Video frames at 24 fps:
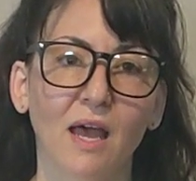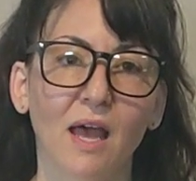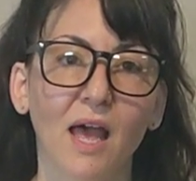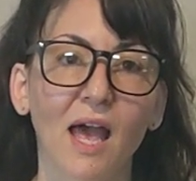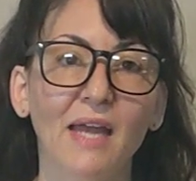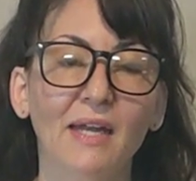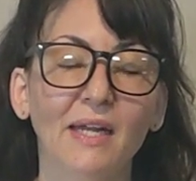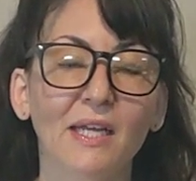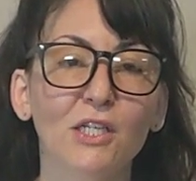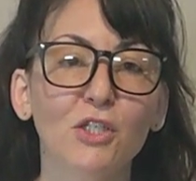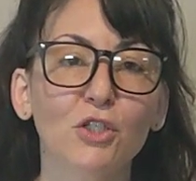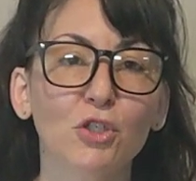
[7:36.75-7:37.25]

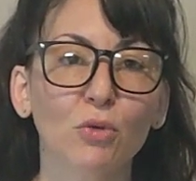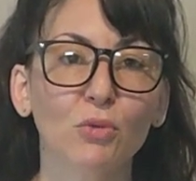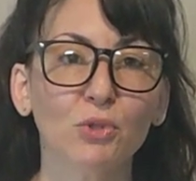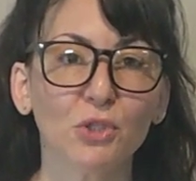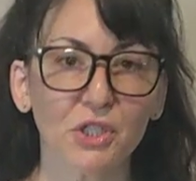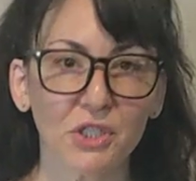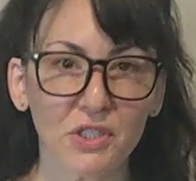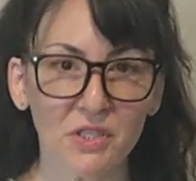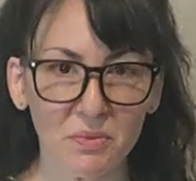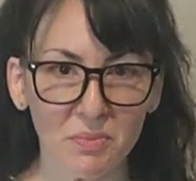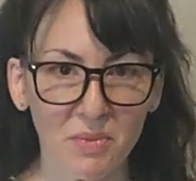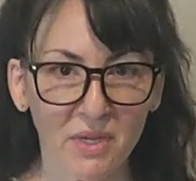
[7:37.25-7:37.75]
And I don't
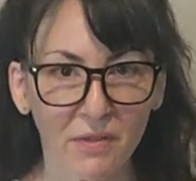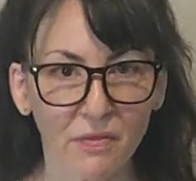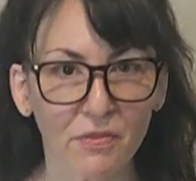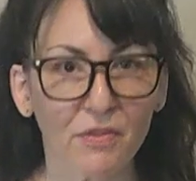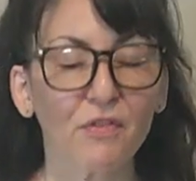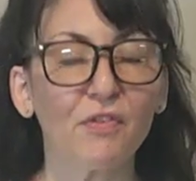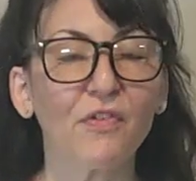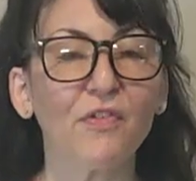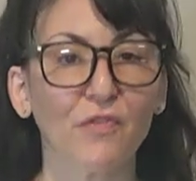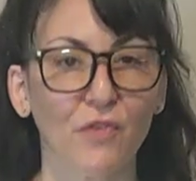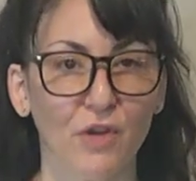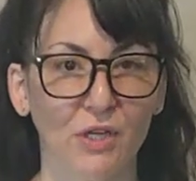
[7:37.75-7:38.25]
just mean the
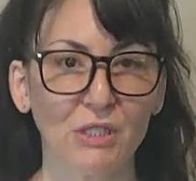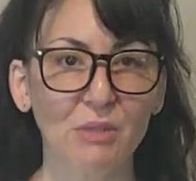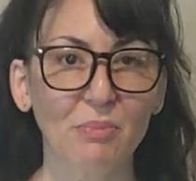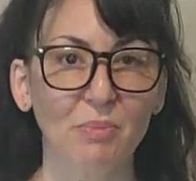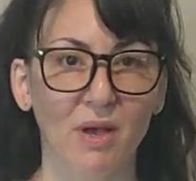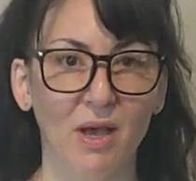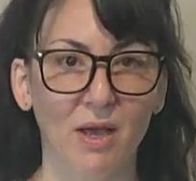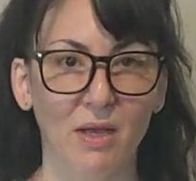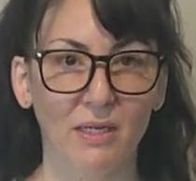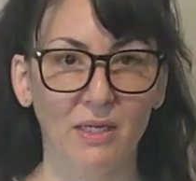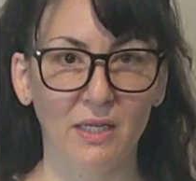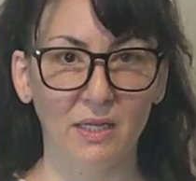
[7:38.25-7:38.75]
front
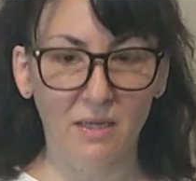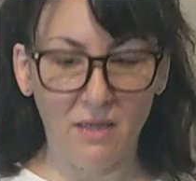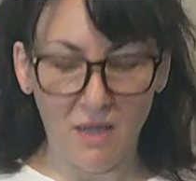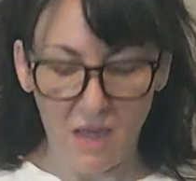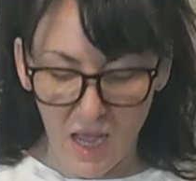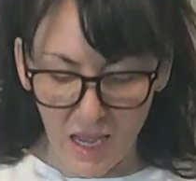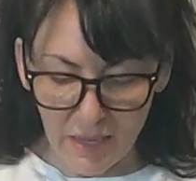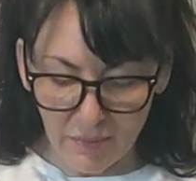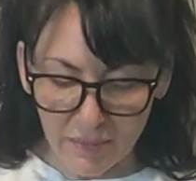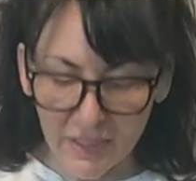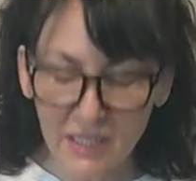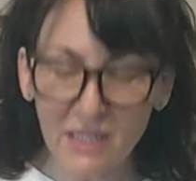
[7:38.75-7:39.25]
body,
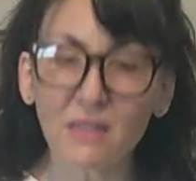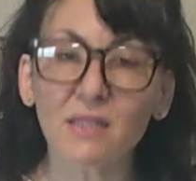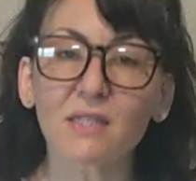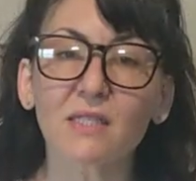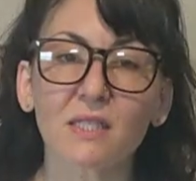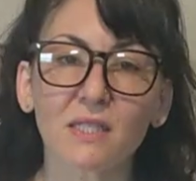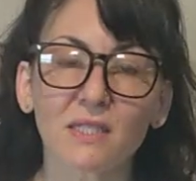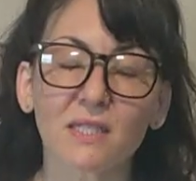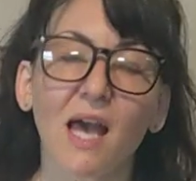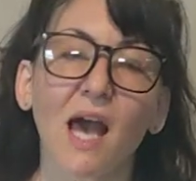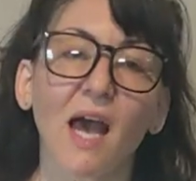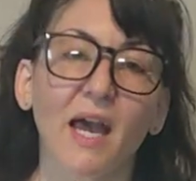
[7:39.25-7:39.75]
I mean the
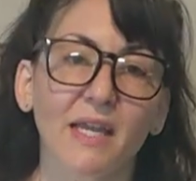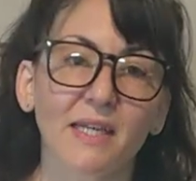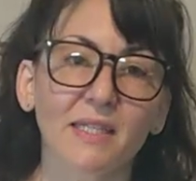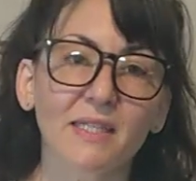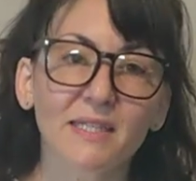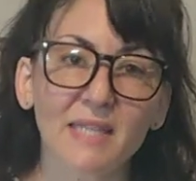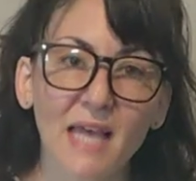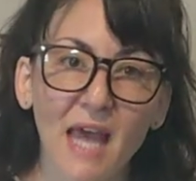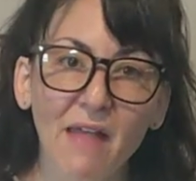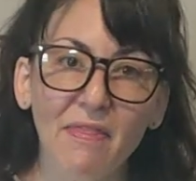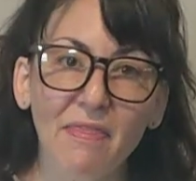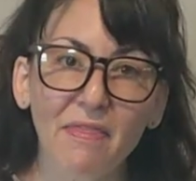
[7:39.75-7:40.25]

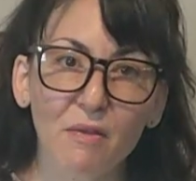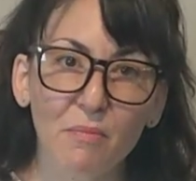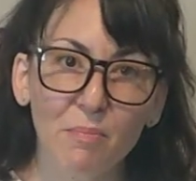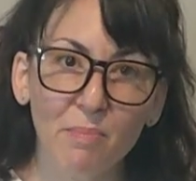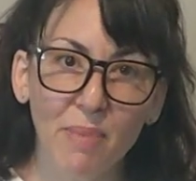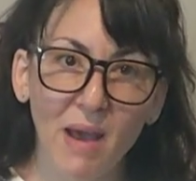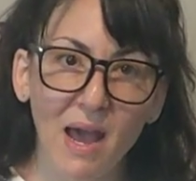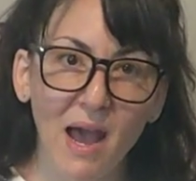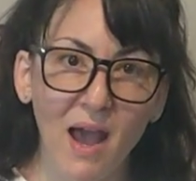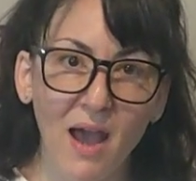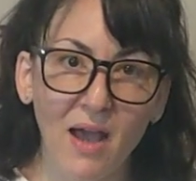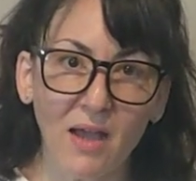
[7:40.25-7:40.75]
sides and the
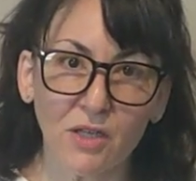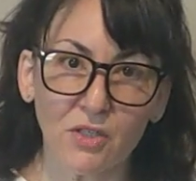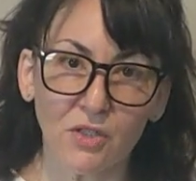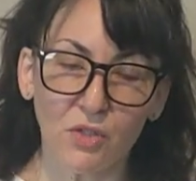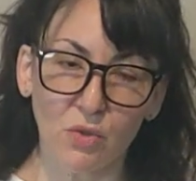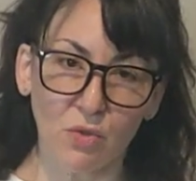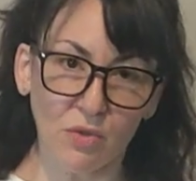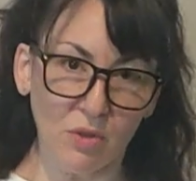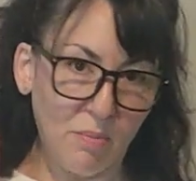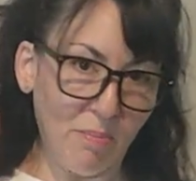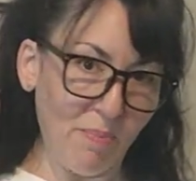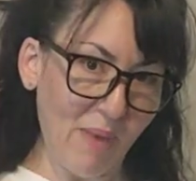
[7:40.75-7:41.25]
back.
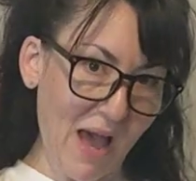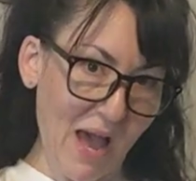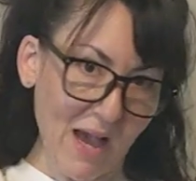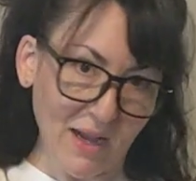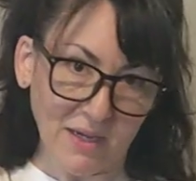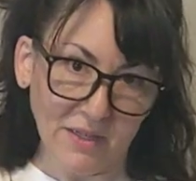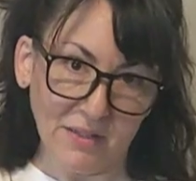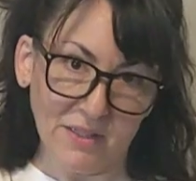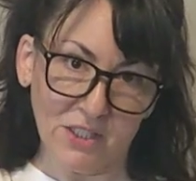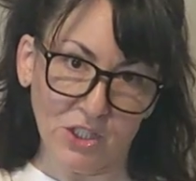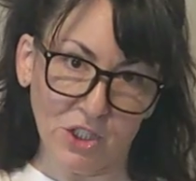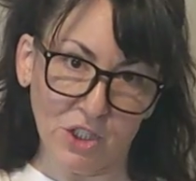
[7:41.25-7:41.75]
So the
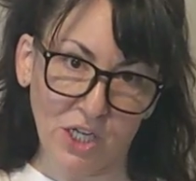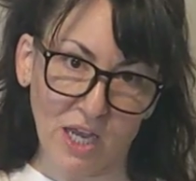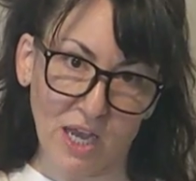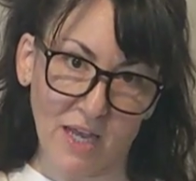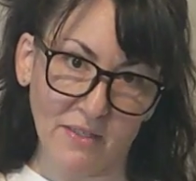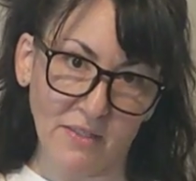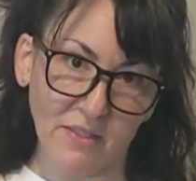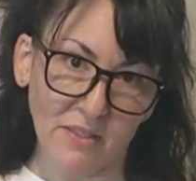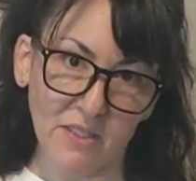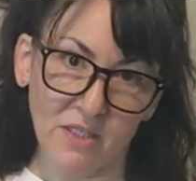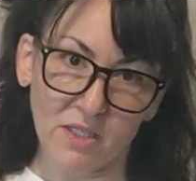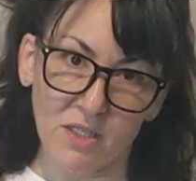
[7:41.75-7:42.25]
back of the
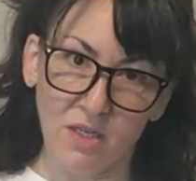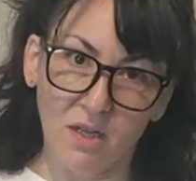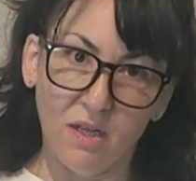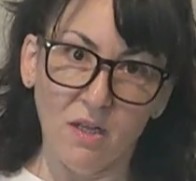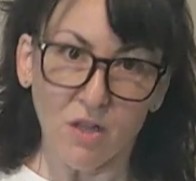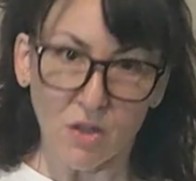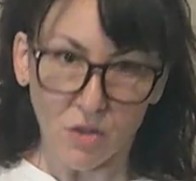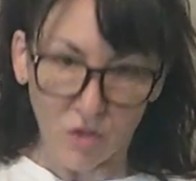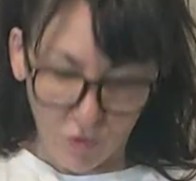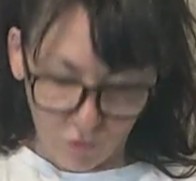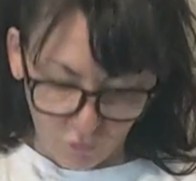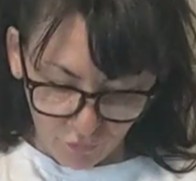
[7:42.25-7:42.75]
chest,
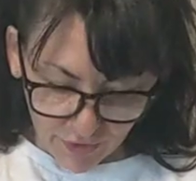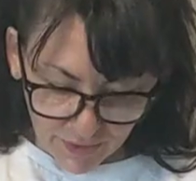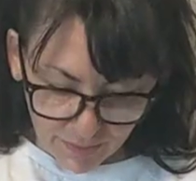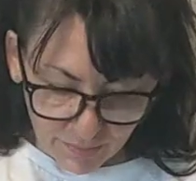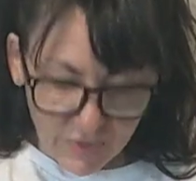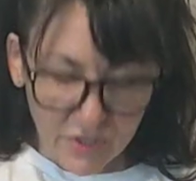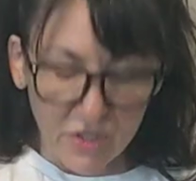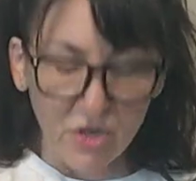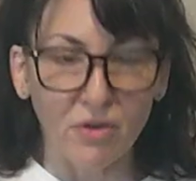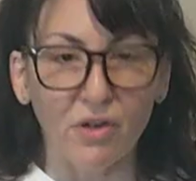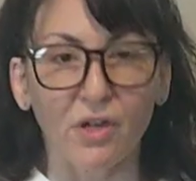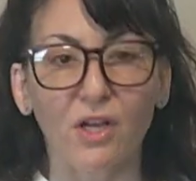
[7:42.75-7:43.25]
the
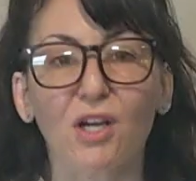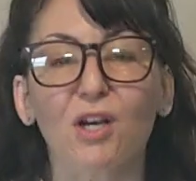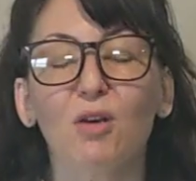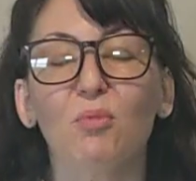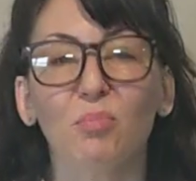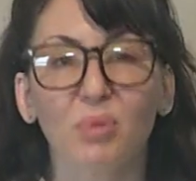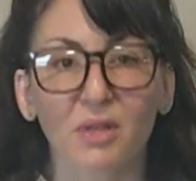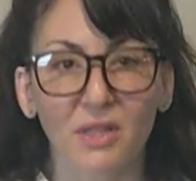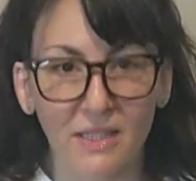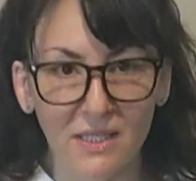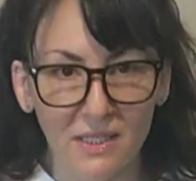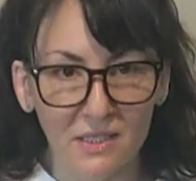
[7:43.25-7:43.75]
ribs are a
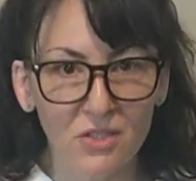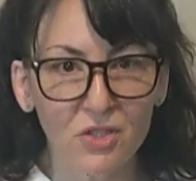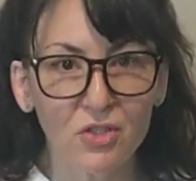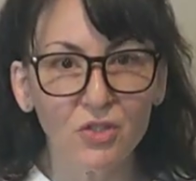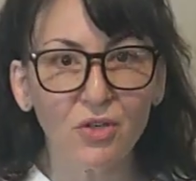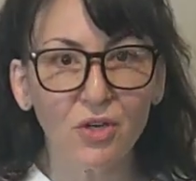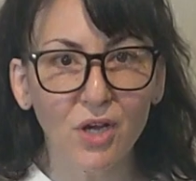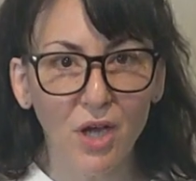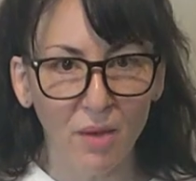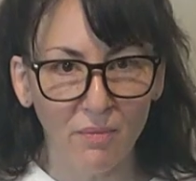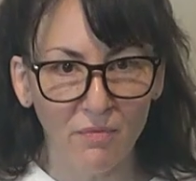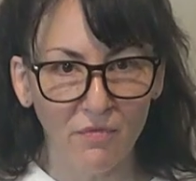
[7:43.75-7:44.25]
complete
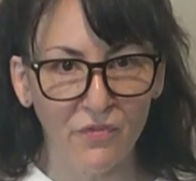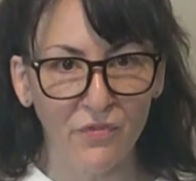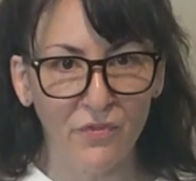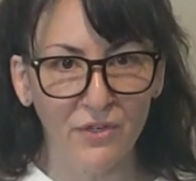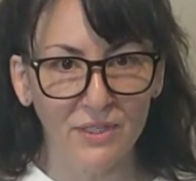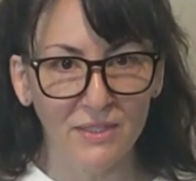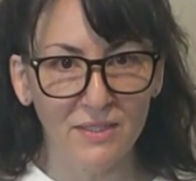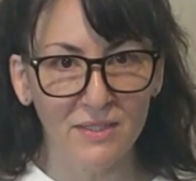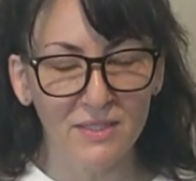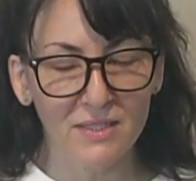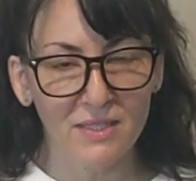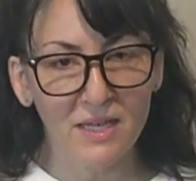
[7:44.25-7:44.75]

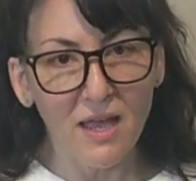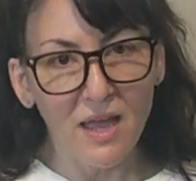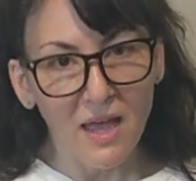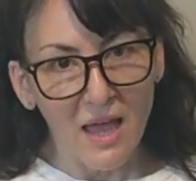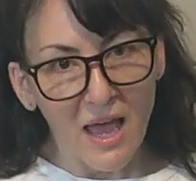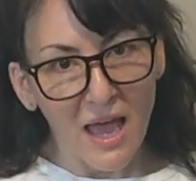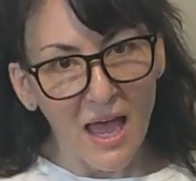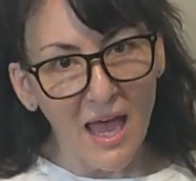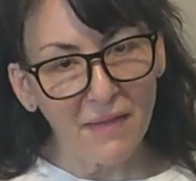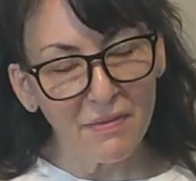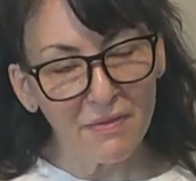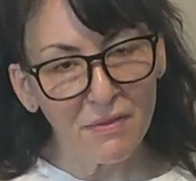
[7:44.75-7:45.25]
circumference.
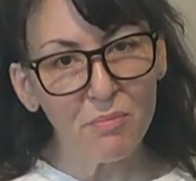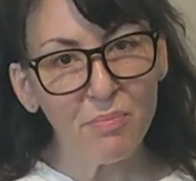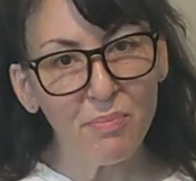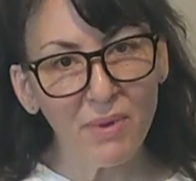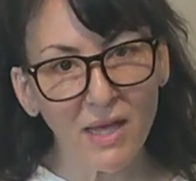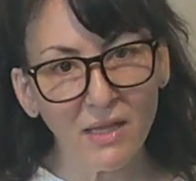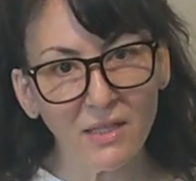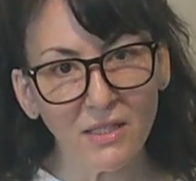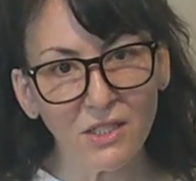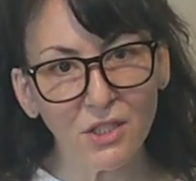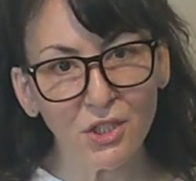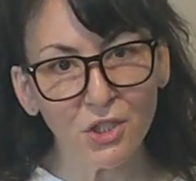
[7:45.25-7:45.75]
And the
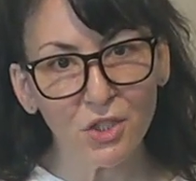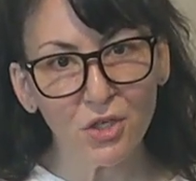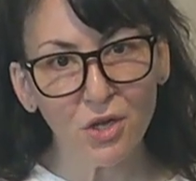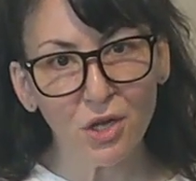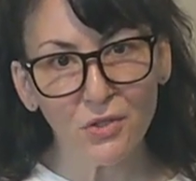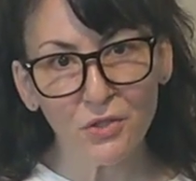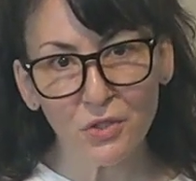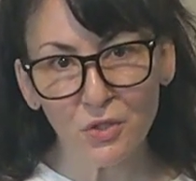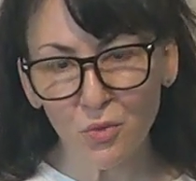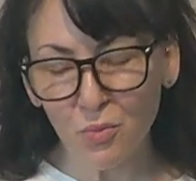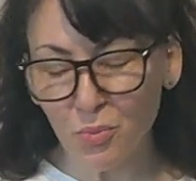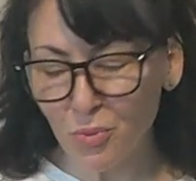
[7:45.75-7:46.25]
belly should
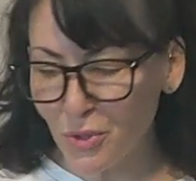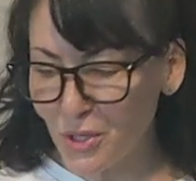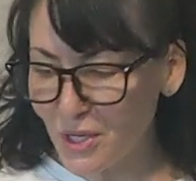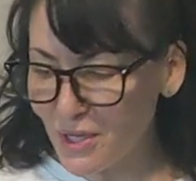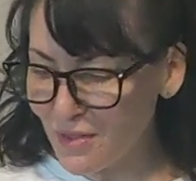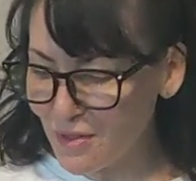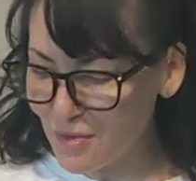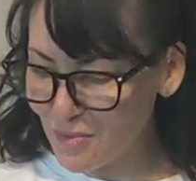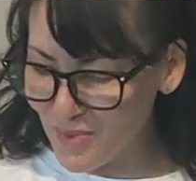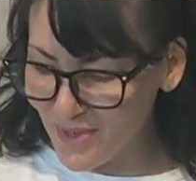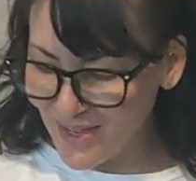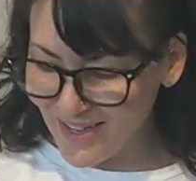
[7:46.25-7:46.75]
also breathe a